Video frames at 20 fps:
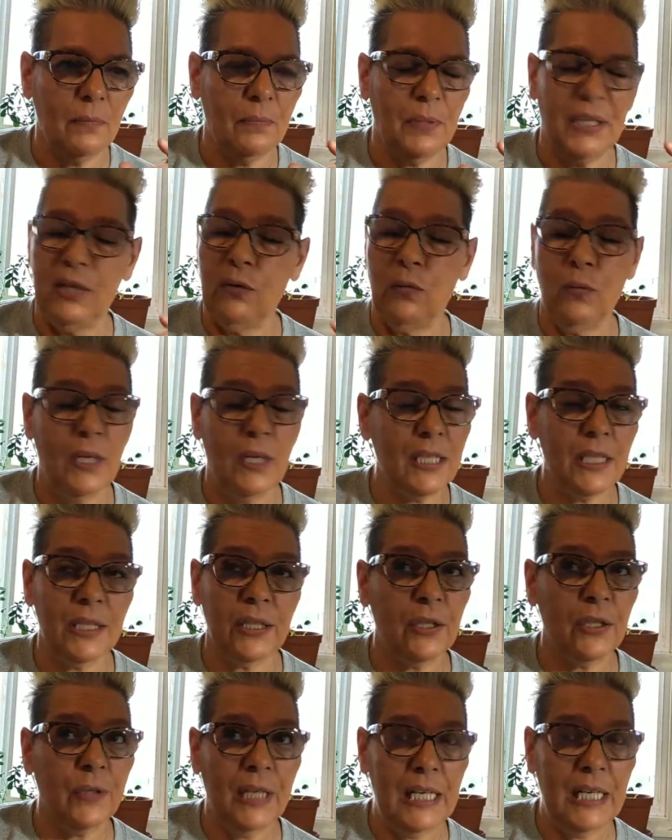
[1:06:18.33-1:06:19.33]
but it
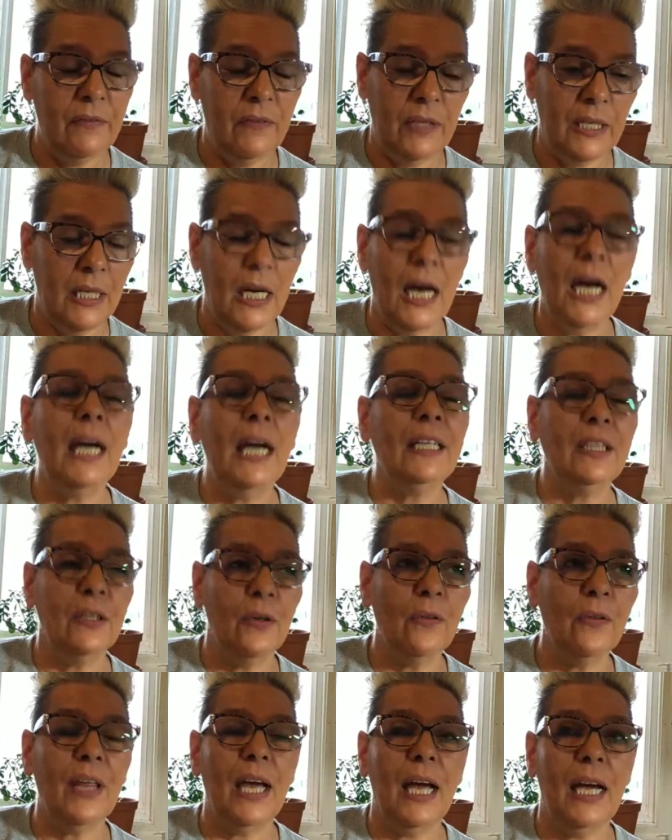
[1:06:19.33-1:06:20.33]
wasn't gravy. I
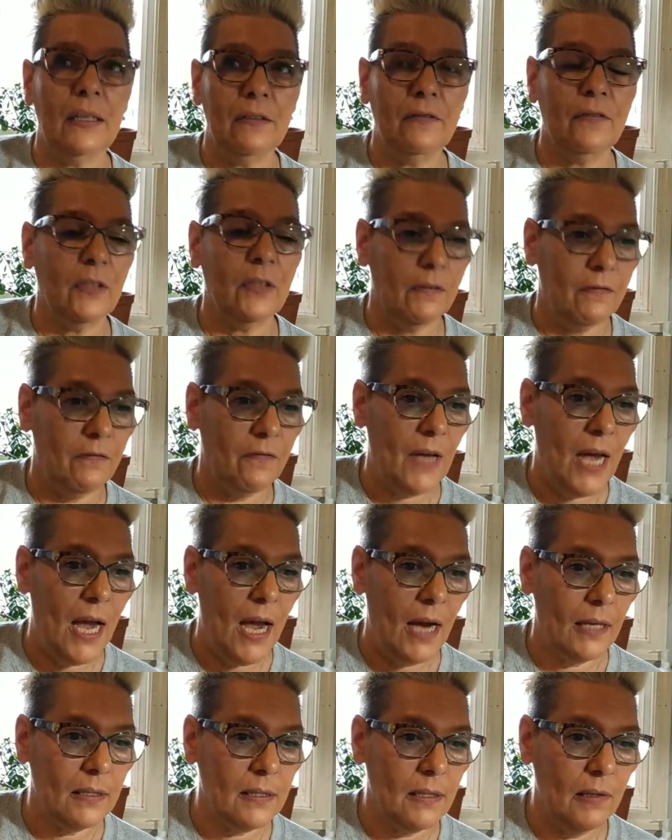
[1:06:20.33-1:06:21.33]
know that for a
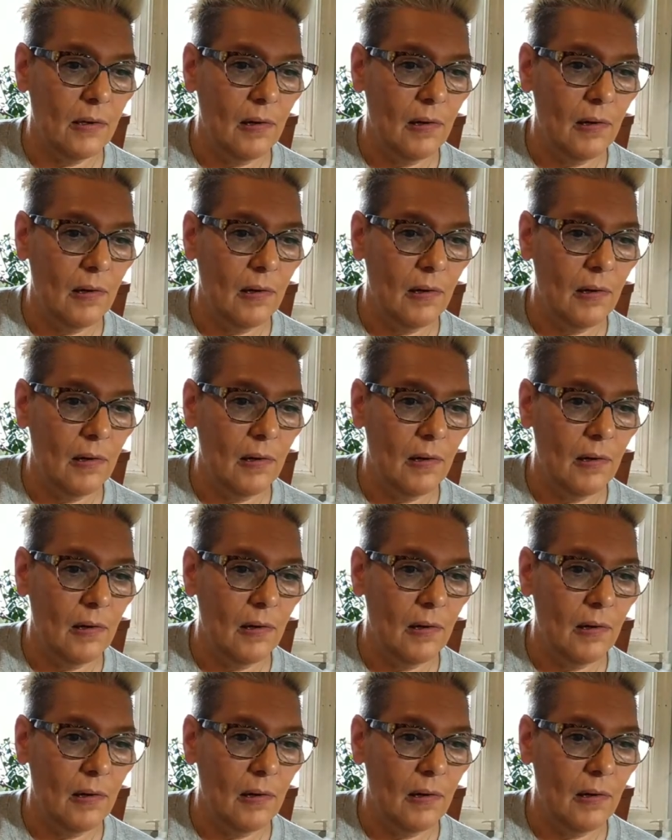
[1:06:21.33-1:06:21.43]
fact.